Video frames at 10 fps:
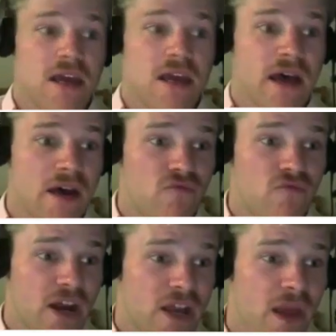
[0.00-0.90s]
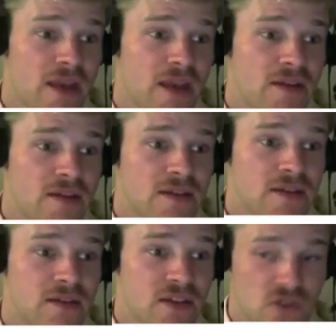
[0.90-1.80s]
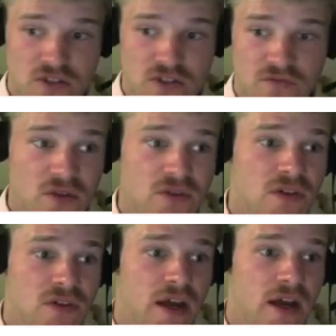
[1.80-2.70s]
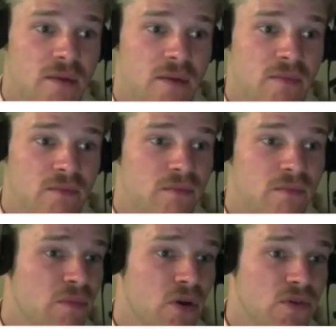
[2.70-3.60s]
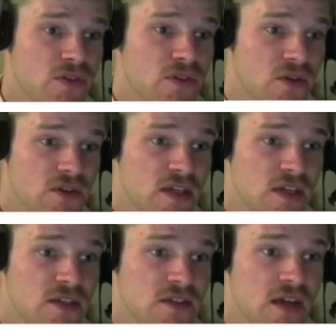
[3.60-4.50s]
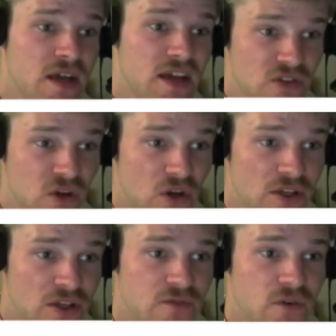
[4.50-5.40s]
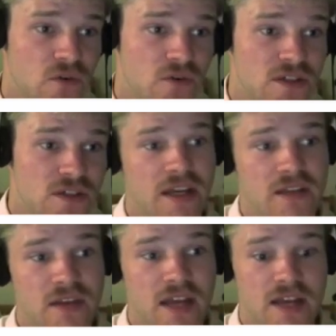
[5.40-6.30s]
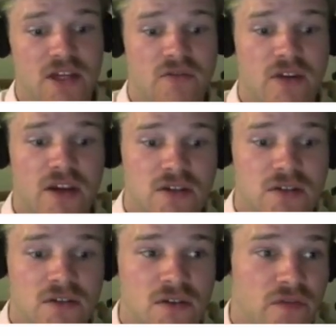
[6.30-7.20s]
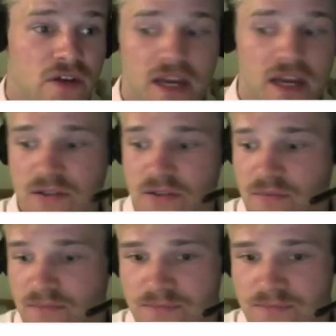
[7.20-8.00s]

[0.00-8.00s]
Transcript: recommend instructions for use, but also use these as knowledge for designing the next generation of inhalers.